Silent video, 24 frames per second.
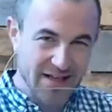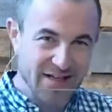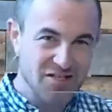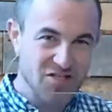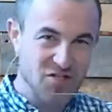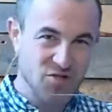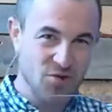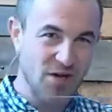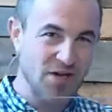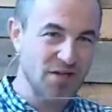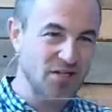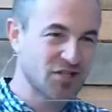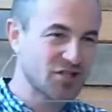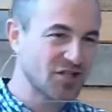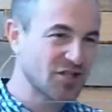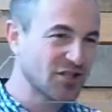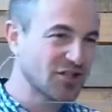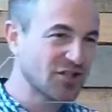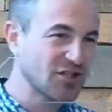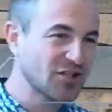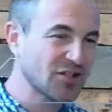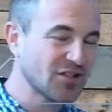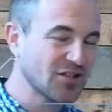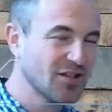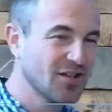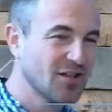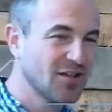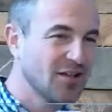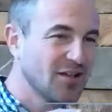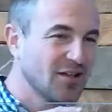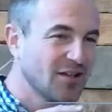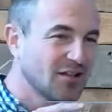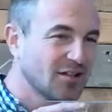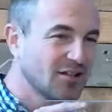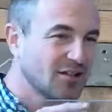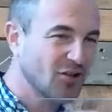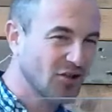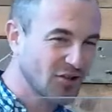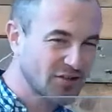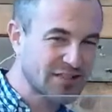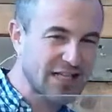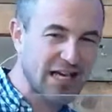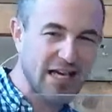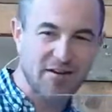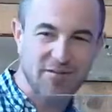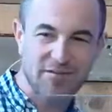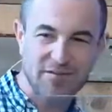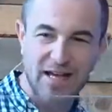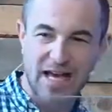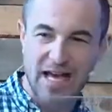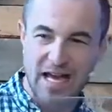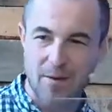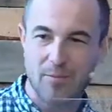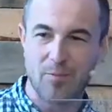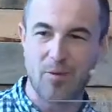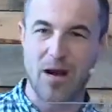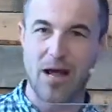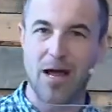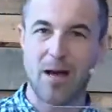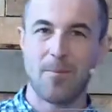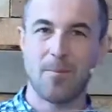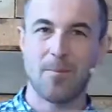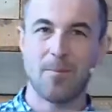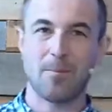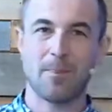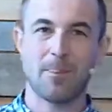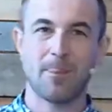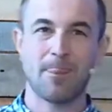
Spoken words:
illustration God gave to Abraham?